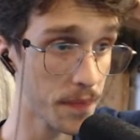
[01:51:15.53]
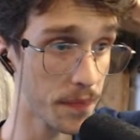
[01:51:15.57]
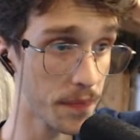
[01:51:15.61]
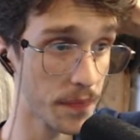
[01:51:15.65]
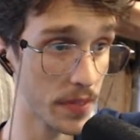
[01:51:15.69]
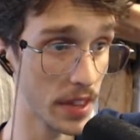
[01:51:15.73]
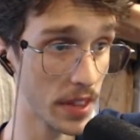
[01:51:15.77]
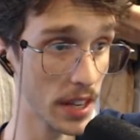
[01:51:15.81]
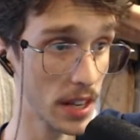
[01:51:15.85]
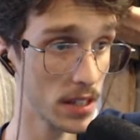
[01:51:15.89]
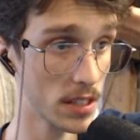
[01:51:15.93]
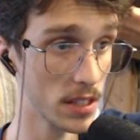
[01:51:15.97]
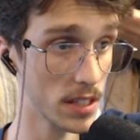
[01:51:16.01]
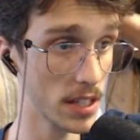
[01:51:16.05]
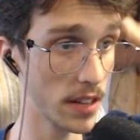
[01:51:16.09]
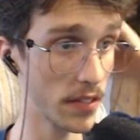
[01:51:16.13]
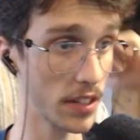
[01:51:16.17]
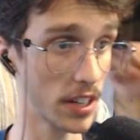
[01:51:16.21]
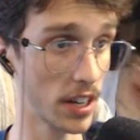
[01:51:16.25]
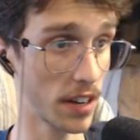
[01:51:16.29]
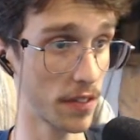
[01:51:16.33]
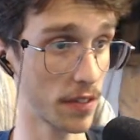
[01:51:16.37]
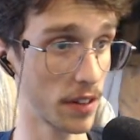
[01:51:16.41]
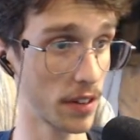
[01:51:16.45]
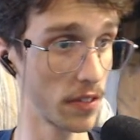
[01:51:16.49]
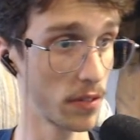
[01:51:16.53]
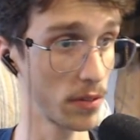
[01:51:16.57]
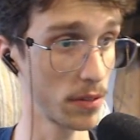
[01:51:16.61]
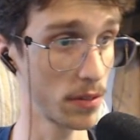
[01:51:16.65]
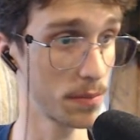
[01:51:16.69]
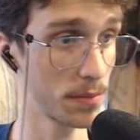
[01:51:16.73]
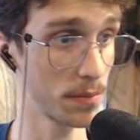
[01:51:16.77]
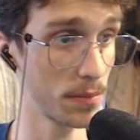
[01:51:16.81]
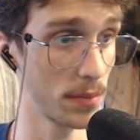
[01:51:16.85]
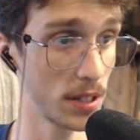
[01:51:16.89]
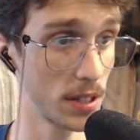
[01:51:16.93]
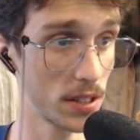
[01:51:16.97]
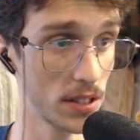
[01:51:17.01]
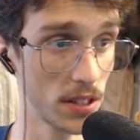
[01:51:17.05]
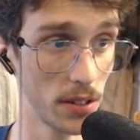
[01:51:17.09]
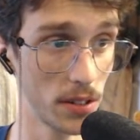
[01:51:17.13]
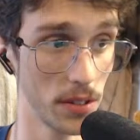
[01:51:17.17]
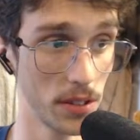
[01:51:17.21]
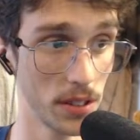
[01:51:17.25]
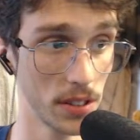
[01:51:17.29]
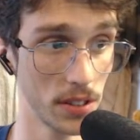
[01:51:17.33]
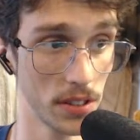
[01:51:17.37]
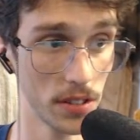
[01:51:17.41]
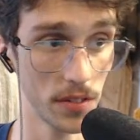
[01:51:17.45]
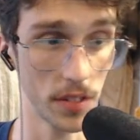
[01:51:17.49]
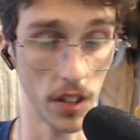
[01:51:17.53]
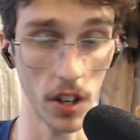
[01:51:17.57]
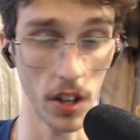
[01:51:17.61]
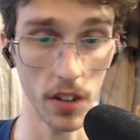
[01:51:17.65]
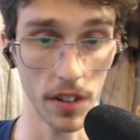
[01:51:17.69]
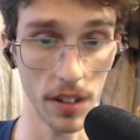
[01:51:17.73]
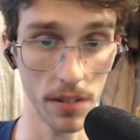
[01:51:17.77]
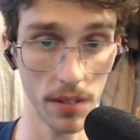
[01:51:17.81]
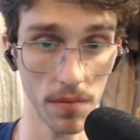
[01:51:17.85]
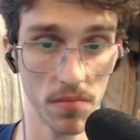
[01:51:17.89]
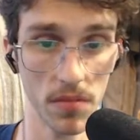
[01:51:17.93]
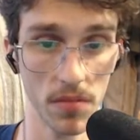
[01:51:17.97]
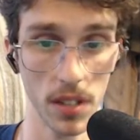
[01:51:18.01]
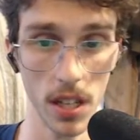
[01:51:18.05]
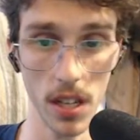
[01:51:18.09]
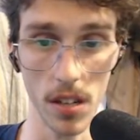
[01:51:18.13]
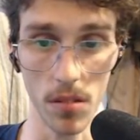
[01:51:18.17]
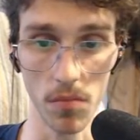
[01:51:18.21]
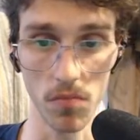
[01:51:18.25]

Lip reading: It's definitely not for everyone, but it's always evolving. Yeah.